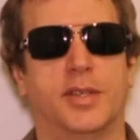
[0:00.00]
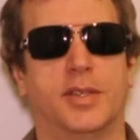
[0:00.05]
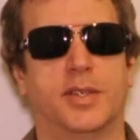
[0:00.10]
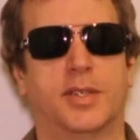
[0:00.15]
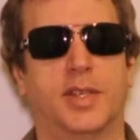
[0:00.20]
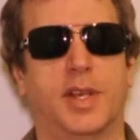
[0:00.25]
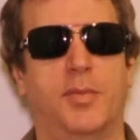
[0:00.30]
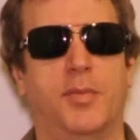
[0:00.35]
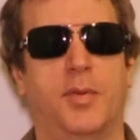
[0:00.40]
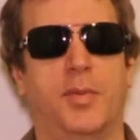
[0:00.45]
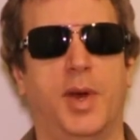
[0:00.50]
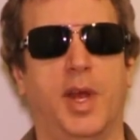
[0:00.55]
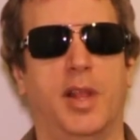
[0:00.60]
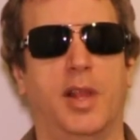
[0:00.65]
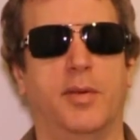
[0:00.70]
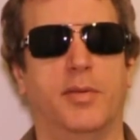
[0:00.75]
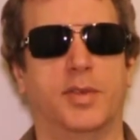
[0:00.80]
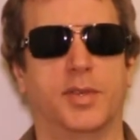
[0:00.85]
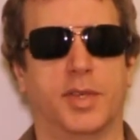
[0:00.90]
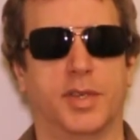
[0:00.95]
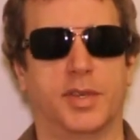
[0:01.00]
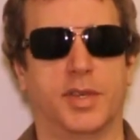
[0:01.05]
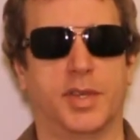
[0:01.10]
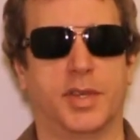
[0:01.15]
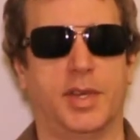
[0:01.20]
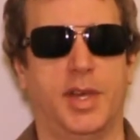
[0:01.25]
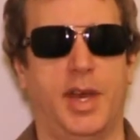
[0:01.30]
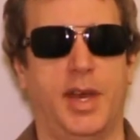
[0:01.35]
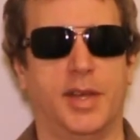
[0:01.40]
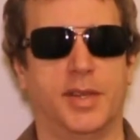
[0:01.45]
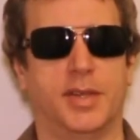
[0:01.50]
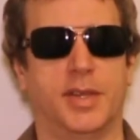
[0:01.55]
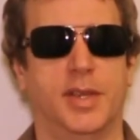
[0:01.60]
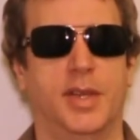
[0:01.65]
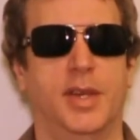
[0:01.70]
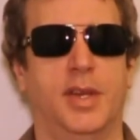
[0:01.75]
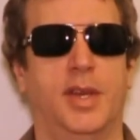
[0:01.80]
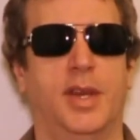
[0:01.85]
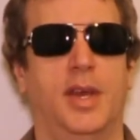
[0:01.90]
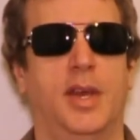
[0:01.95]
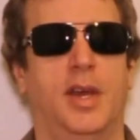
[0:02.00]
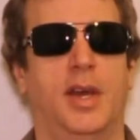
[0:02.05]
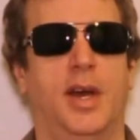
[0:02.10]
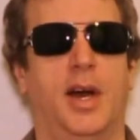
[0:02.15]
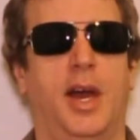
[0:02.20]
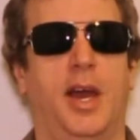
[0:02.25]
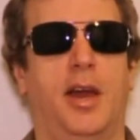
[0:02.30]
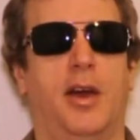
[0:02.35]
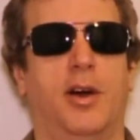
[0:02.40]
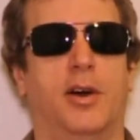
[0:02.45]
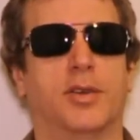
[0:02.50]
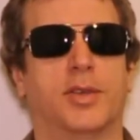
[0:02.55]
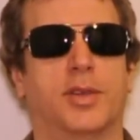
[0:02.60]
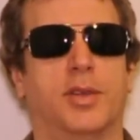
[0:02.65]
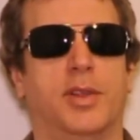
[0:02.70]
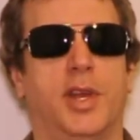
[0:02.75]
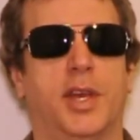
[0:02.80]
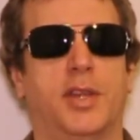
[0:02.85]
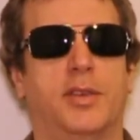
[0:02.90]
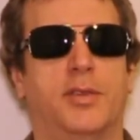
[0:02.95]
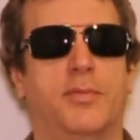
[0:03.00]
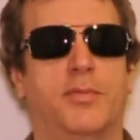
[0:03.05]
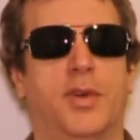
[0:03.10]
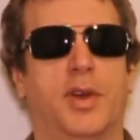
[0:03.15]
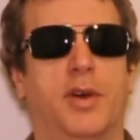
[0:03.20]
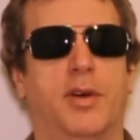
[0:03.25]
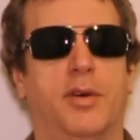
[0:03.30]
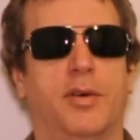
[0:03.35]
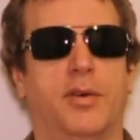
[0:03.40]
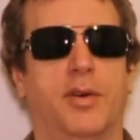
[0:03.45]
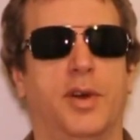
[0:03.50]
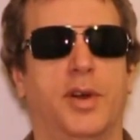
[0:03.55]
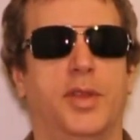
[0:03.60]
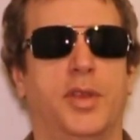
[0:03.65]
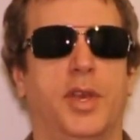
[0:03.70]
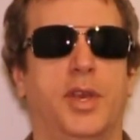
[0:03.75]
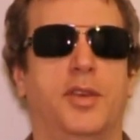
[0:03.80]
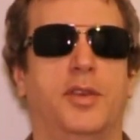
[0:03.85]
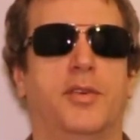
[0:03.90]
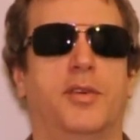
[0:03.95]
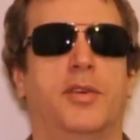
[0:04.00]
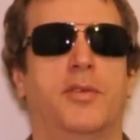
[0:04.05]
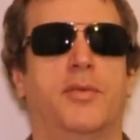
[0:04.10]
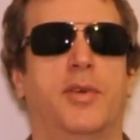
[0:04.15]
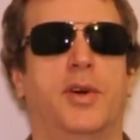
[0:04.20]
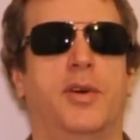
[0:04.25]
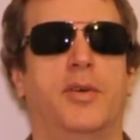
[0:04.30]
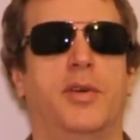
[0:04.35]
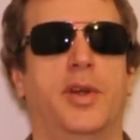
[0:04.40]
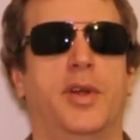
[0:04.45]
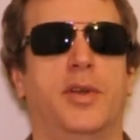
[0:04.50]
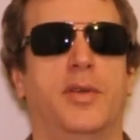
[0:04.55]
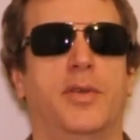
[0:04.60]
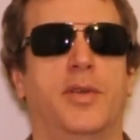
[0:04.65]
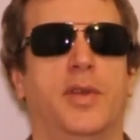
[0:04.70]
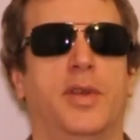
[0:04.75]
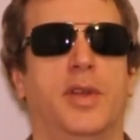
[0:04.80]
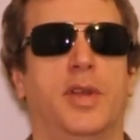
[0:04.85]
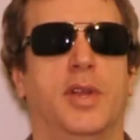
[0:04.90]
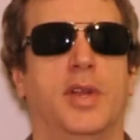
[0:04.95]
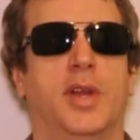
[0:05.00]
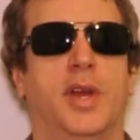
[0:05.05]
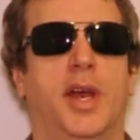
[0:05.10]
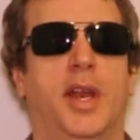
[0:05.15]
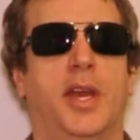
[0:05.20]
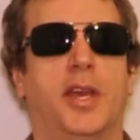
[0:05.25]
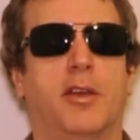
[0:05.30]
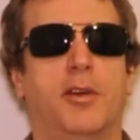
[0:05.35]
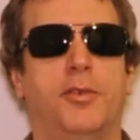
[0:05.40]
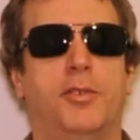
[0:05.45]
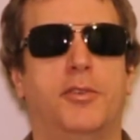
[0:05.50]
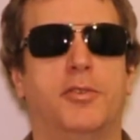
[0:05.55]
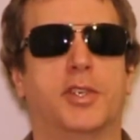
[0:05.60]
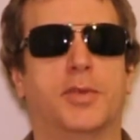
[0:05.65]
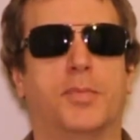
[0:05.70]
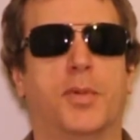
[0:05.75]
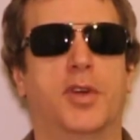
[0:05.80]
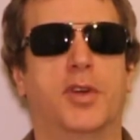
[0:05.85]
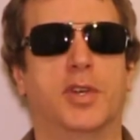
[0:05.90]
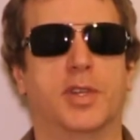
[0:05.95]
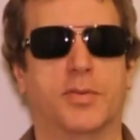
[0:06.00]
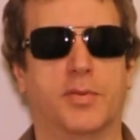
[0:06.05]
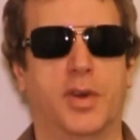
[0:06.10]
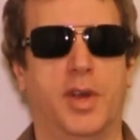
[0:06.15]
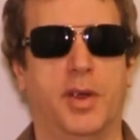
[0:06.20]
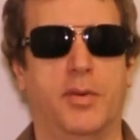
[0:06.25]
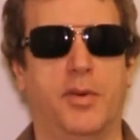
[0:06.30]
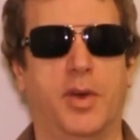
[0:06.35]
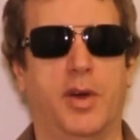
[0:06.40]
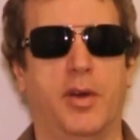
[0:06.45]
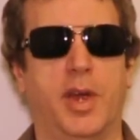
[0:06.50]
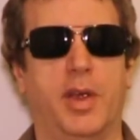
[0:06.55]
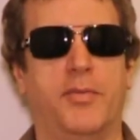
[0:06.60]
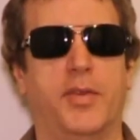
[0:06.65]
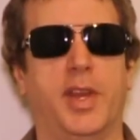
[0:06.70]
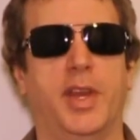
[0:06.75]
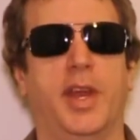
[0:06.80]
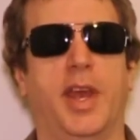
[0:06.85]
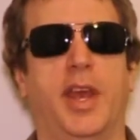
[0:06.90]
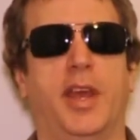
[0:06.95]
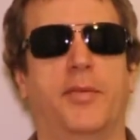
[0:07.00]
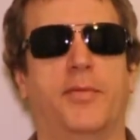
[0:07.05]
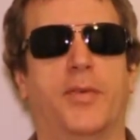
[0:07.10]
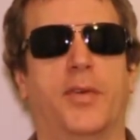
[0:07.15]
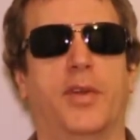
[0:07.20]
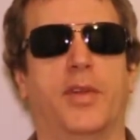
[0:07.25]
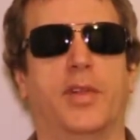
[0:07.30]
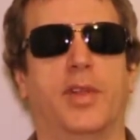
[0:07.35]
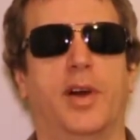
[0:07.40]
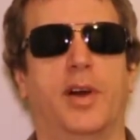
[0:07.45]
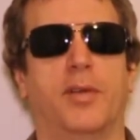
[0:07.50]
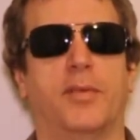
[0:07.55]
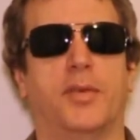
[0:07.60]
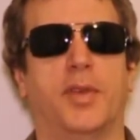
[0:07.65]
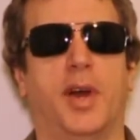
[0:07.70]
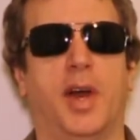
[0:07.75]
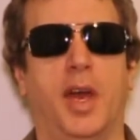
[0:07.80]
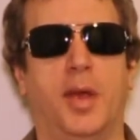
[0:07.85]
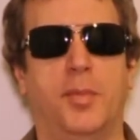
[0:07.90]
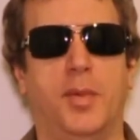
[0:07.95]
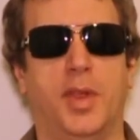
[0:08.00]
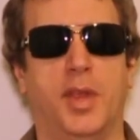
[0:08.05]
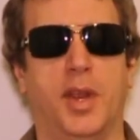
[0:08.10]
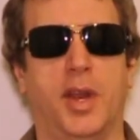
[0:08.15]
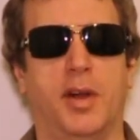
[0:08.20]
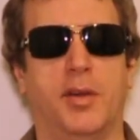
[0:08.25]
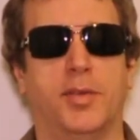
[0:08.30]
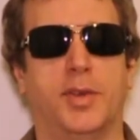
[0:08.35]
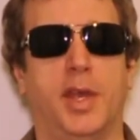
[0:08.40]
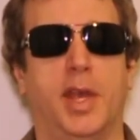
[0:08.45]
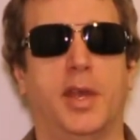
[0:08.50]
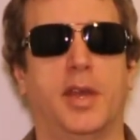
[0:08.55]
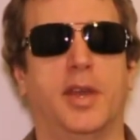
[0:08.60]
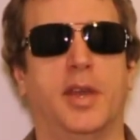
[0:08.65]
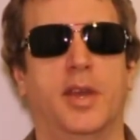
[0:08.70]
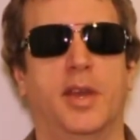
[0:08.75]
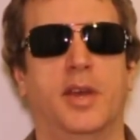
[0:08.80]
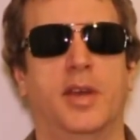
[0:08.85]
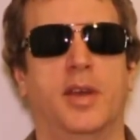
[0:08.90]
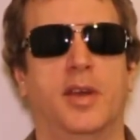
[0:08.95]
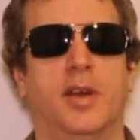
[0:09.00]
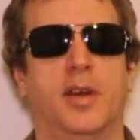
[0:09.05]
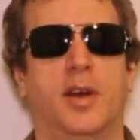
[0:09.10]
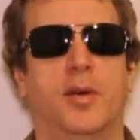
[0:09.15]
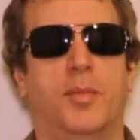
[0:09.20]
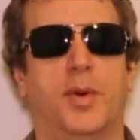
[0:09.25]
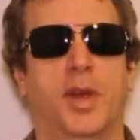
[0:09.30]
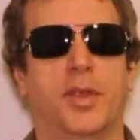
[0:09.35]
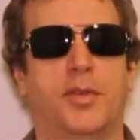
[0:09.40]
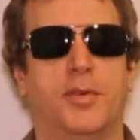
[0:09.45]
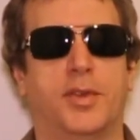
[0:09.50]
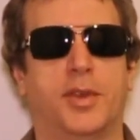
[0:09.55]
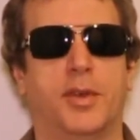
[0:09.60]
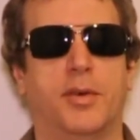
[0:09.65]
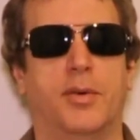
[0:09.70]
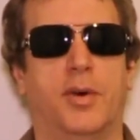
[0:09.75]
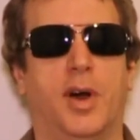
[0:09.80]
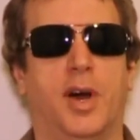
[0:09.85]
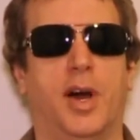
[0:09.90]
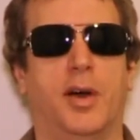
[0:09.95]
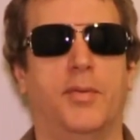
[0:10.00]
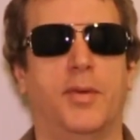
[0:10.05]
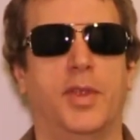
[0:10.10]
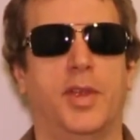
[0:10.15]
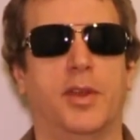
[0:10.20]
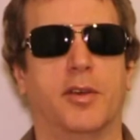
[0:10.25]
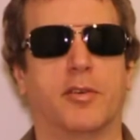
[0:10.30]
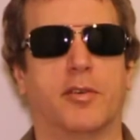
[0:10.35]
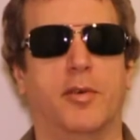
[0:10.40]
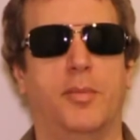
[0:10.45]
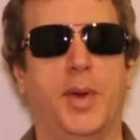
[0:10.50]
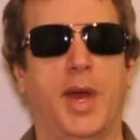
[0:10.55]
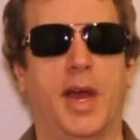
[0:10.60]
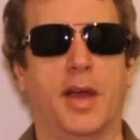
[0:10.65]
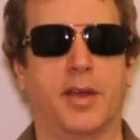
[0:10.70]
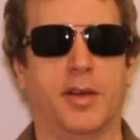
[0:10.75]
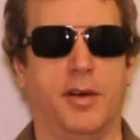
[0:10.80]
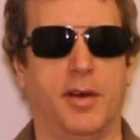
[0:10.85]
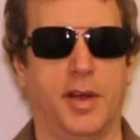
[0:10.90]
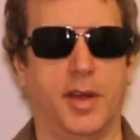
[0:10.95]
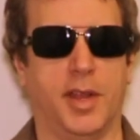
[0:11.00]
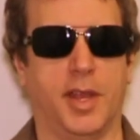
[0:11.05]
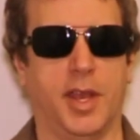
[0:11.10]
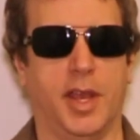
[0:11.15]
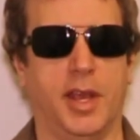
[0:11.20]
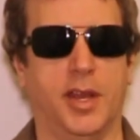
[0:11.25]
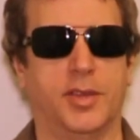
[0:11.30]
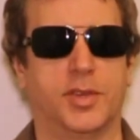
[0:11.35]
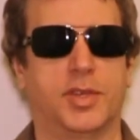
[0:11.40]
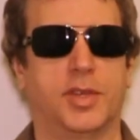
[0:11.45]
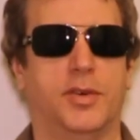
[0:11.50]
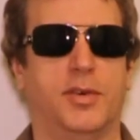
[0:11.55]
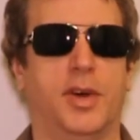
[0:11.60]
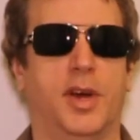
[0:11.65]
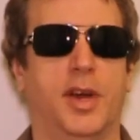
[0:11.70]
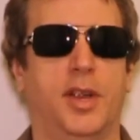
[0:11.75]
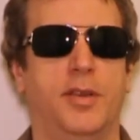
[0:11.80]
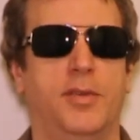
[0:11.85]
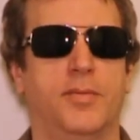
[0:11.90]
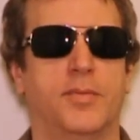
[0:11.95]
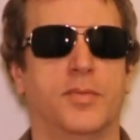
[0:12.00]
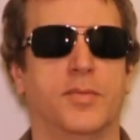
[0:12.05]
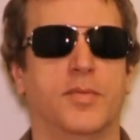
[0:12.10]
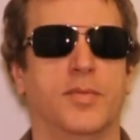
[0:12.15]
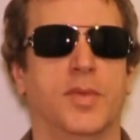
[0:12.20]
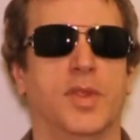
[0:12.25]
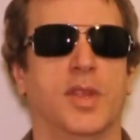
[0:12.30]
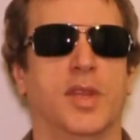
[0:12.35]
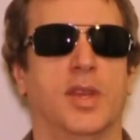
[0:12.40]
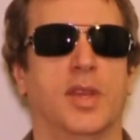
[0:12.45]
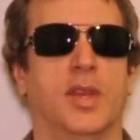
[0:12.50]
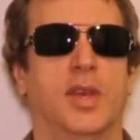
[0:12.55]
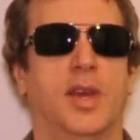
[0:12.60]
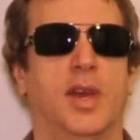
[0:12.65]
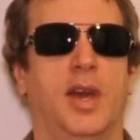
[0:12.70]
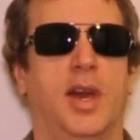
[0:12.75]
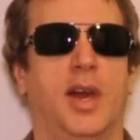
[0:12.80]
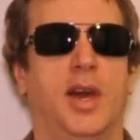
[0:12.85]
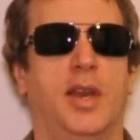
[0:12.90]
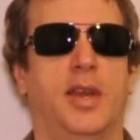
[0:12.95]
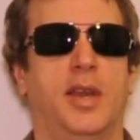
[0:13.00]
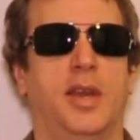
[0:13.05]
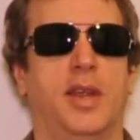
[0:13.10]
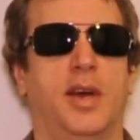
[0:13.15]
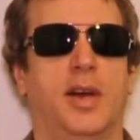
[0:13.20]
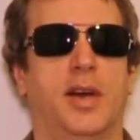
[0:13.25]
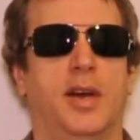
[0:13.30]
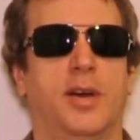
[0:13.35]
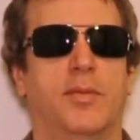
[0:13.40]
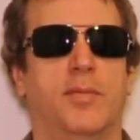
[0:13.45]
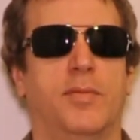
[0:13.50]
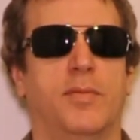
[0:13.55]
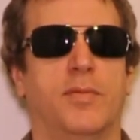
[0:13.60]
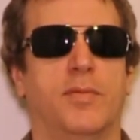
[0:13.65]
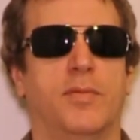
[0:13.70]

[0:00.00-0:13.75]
Some of my levels of success. I also like to row on the indoor rower. And I go through spurts where I row every day for a long time, and then I'll take a month or two off, and then I'll go back on again, and so on. And, but